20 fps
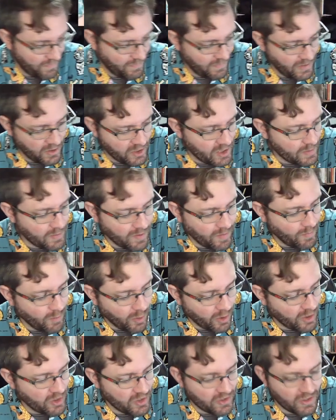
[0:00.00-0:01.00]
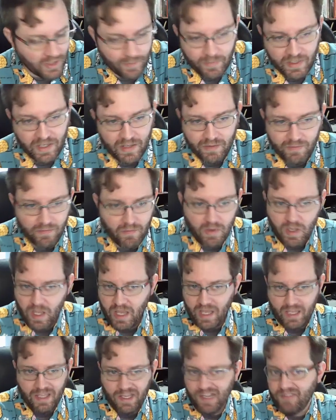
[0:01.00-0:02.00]
adjustable rate mortgages could be
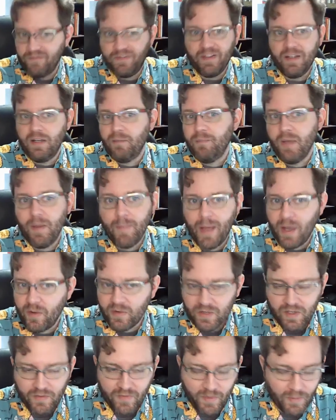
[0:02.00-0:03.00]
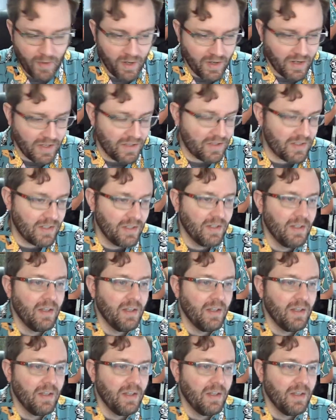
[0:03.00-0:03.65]
an infinite amount of the market.